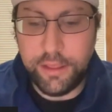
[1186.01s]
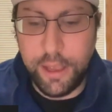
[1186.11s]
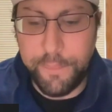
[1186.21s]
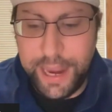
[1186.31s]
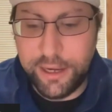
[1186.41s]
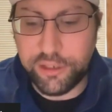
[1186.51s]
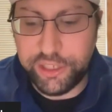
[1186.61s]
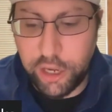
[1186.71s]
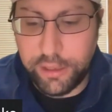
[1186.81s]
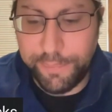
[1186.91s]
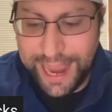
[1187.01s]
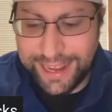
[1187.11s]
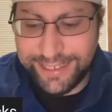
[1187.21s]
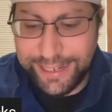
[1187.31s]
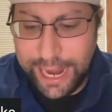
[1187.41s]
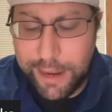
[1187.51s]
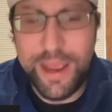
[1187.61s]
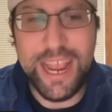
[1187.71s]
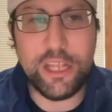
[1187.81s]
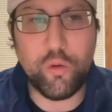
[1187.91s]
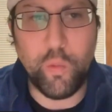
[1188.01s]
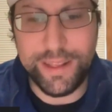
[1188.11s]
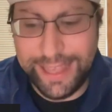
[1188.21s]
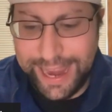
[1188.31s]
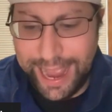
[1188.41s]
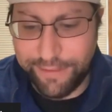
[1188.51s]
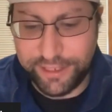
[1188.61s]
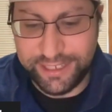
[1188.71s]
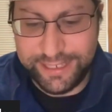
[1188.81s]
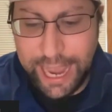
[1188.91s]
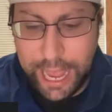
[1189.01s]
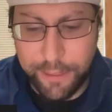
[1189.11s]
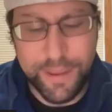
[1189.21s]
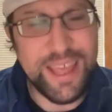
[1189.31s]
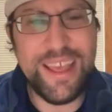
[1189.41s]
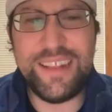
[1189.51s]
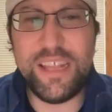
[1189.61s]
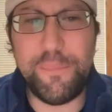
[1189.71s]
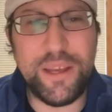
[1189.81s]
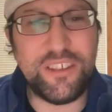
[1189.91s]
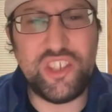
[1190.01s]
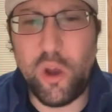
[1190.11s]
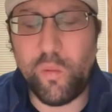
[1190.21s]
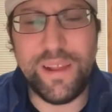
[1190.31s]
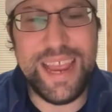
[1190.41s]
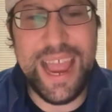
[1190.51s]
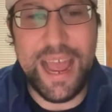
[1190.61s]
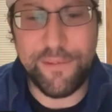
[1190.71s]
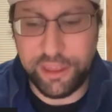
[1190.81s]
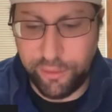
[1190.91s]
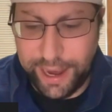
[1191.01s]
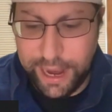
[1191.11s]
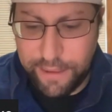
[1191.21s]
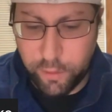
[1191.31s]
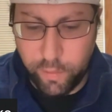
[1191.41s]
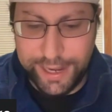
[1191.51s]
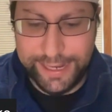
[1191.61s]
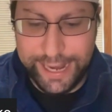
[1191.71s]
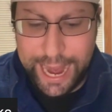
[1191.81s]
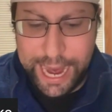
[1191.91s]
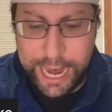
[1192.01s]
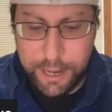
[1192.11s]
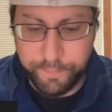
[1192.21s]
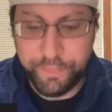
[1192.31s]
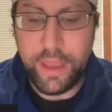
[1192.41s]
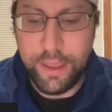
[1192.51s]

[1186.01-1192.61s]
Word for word: The Bengals know the passing game is what they have to stop. The Bills don't really have a threat of a running game.